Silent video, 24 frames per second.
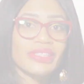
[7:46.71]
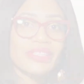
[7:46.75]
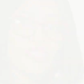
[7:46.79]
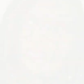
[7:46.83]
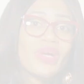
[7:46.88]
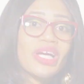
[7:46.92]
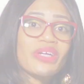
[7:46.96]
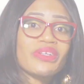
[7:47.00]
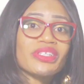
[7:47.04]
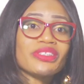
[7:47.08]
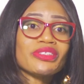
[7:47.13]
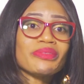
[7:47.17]

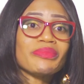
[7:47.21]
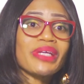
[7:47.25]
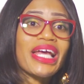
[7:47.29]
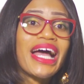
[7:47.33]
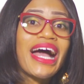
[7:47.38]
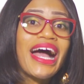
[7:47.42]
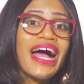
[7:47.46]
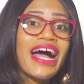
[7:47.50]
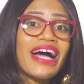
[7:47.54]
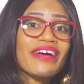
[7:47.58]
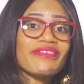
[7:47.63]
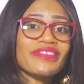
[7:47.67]
We are going to be
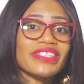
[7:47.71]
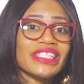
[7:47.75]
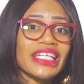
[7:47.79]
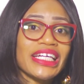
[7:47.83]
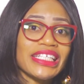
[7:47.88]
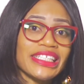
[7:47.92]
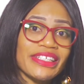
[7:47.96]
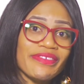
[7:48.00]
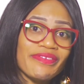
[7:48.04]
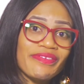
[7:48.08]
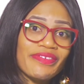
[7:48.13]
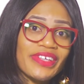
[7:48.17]
having
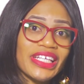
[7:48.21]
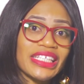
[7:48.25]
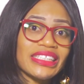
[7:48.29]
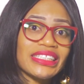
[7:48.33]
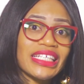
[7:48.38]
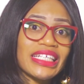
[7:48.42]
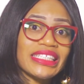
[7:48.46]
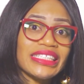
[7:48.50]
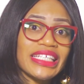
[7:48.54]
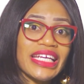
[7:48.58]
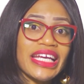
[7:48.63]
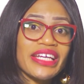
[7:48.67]
an event
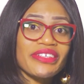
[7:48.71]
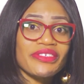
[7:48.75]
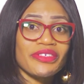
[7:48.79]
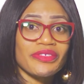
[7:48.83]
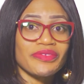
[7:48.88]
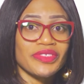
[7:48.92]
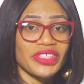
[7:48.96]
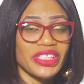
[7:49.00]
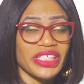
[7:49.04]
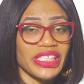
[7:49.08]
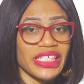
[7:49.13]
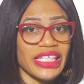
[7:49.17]
at the end
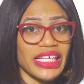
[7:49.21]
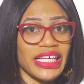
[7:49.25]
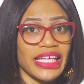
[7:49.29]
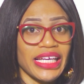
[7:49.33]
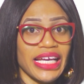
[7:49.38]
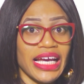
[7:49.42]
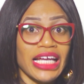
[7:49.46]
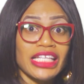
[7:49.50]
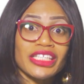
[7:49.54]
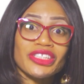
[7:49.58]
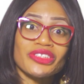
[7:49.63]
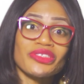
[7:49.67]
of the year
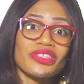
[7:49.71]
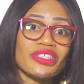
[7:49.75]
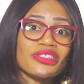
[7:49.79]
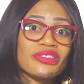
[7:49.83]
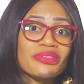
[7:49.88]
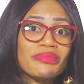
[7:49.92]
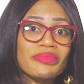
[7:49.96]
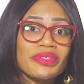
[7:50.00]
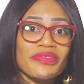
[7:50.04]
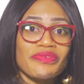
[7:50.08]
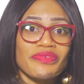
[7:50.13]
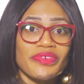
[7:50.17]
and it's going
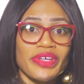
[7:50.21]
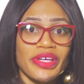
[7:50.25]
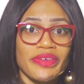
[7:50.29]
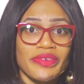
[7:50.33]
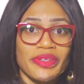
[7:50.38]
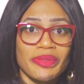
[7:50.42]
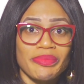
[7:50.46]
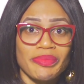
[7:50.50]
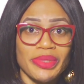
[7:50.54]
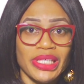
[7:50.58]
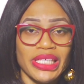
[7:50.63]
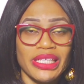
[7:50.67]
to be
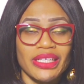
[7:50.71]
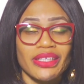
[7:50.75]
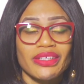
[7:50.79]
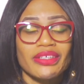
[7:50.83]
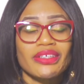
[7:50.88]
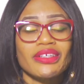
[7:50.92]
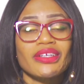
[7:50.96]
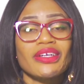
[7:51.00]
very big.